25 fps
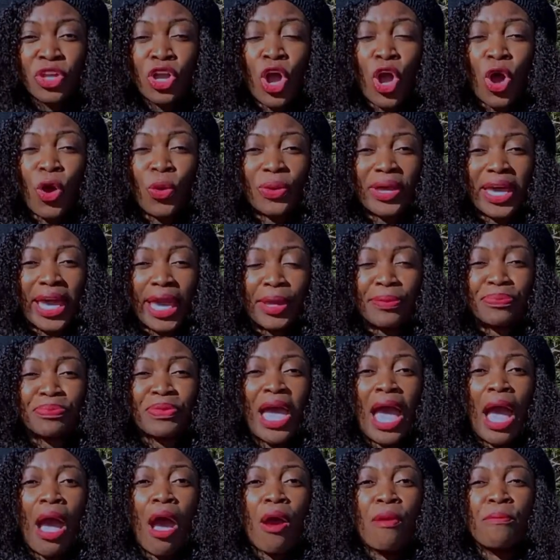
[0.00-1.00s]
Okay,
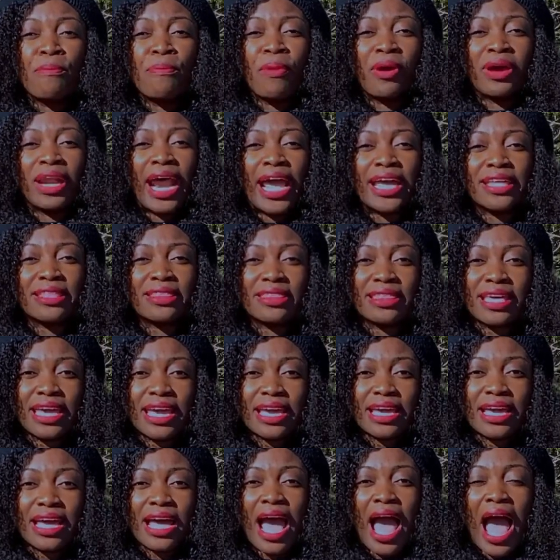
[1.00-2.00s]
but I
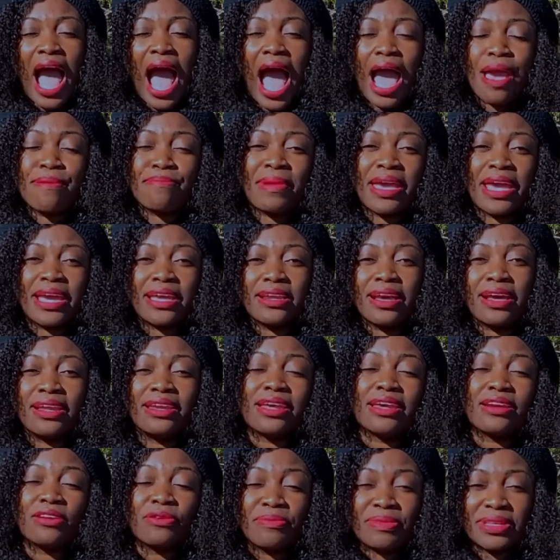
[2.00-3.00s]
think I made a
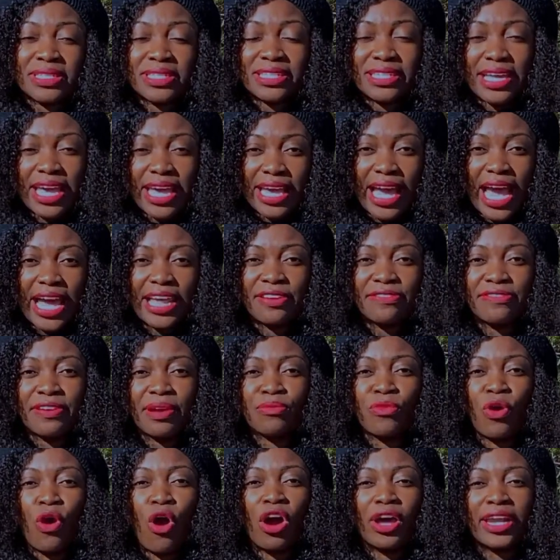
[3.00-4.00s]
little mistake. And if I'm
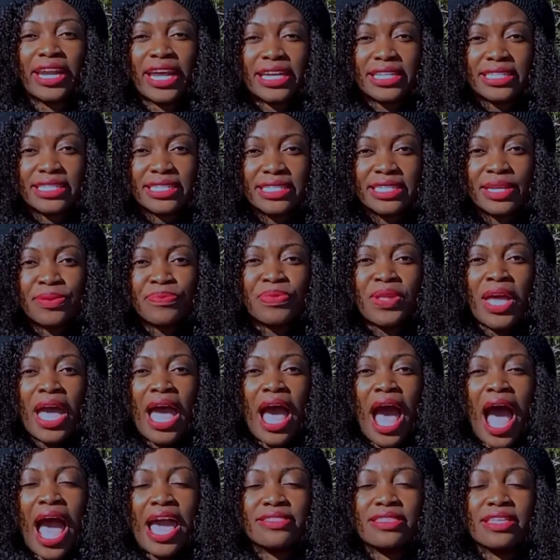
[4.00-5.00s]
honest,
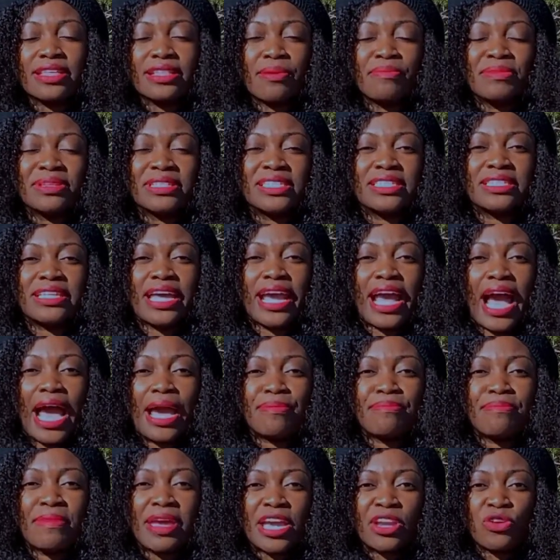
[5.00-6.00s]
I think the mistake I
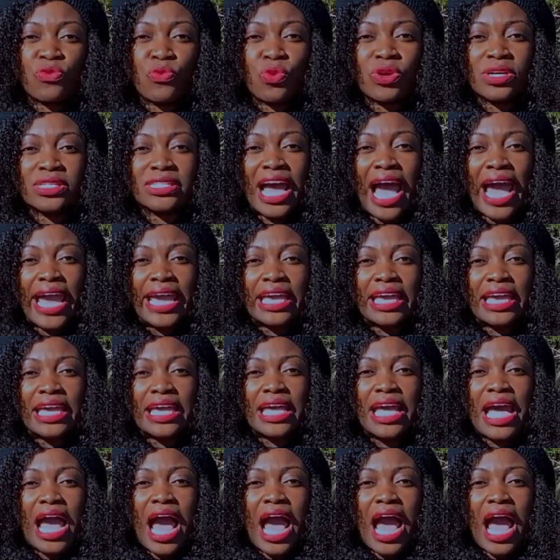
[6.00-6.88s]
made was I